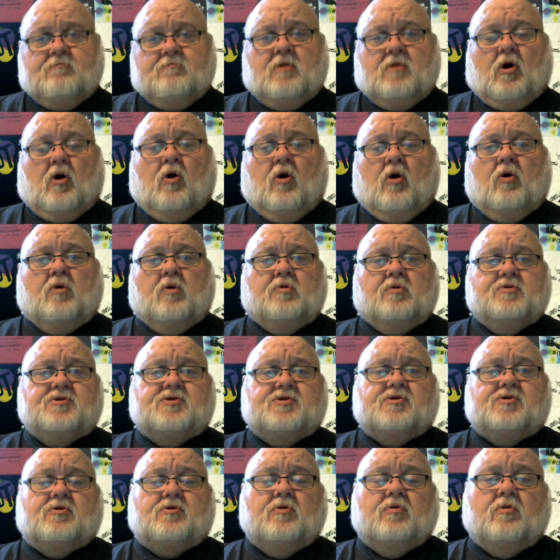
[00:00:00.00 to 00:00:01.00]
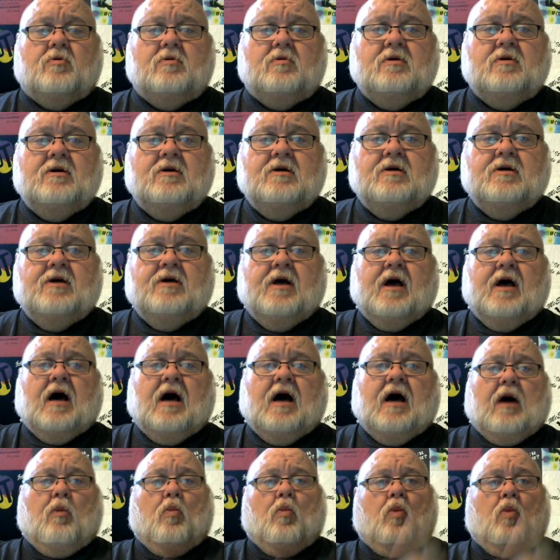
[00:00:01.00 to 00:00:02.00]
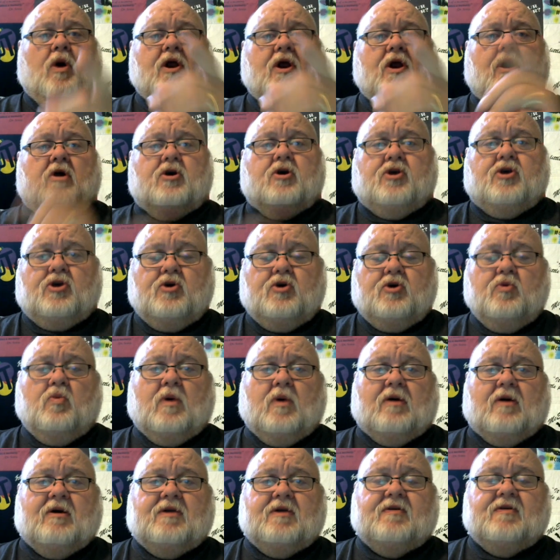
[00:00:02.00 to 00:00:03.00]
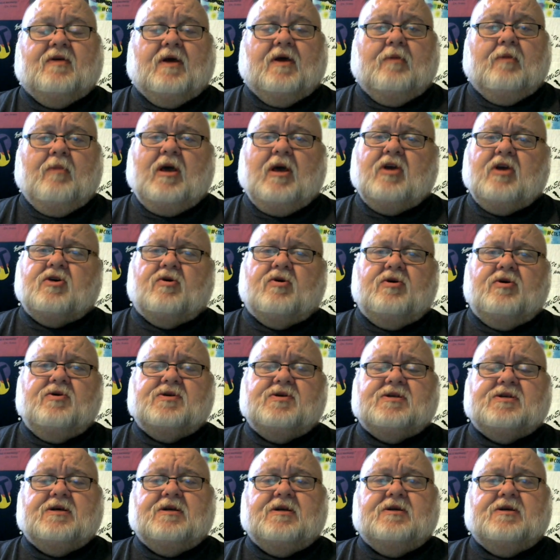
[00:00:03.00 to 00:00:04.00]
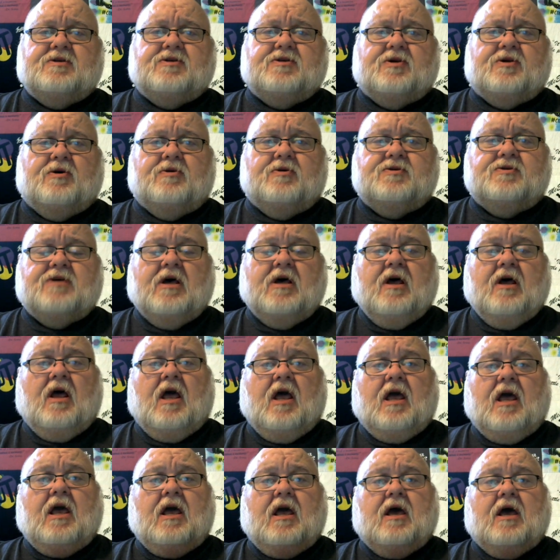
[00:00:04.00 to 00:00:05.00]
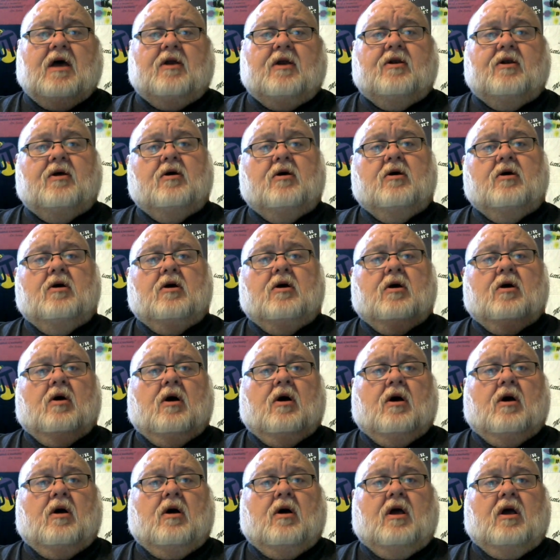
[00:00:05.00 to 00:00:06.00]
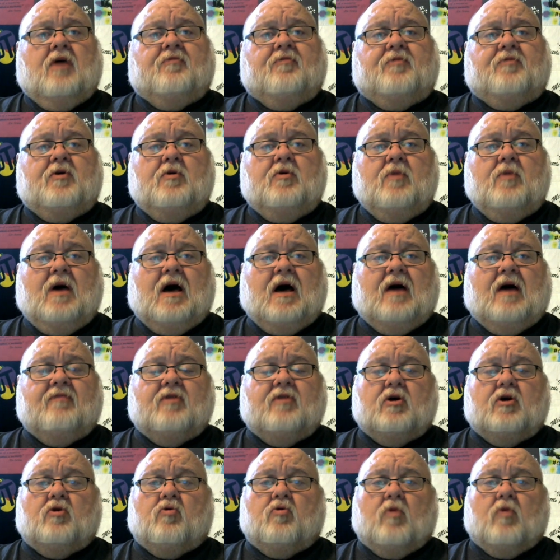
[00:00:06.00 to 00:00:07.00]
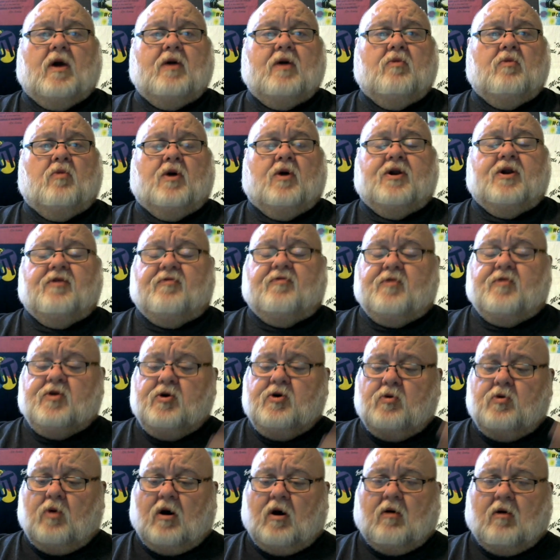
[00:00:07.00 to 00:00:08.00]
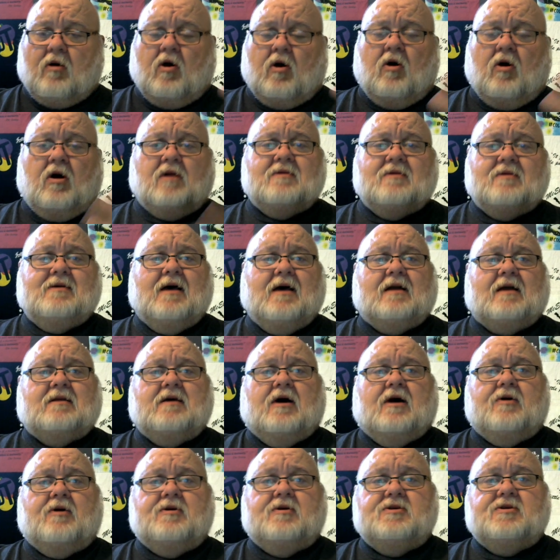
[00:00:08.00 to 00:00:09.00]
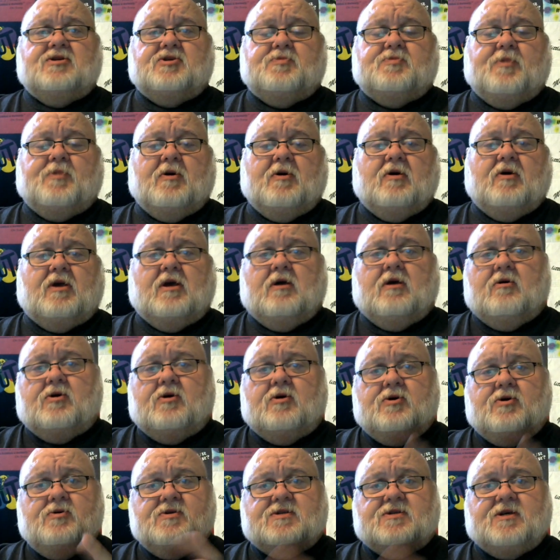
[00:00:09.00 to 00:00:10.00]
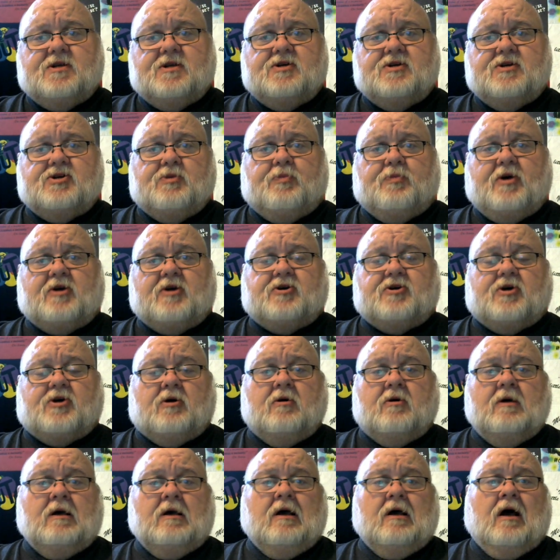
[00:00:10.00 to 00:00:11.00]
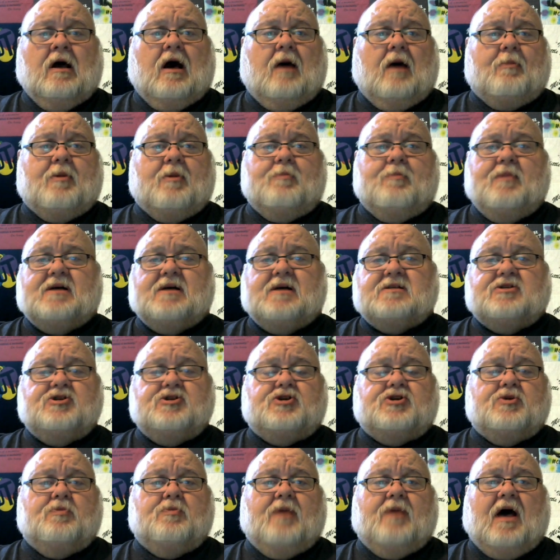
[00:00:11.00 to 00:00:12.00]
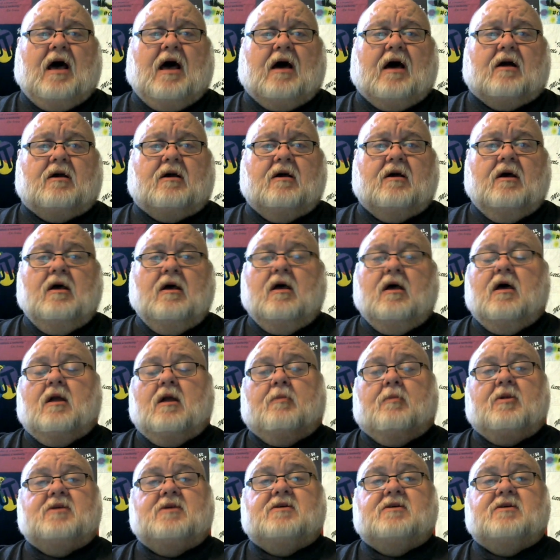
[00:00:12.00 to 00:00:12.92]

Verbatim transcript: old school. Uh, what are you wearing today? Make sure you send us those. And if you have a great one, if you are all decked out in spirit gear and you send us your picture, I'm going to message you back and I'm going to